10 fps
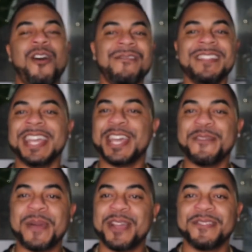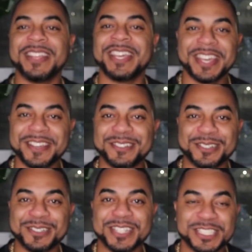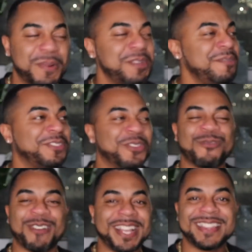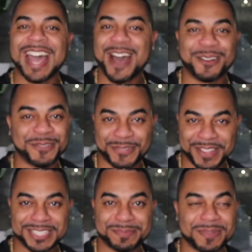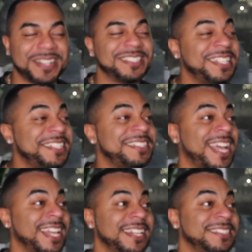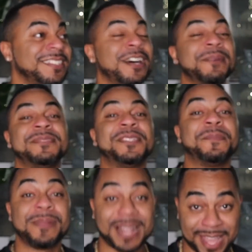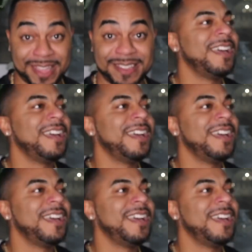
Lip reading: Only in Beverly Hills is where you get to rate the outfits, because these ladies come to play.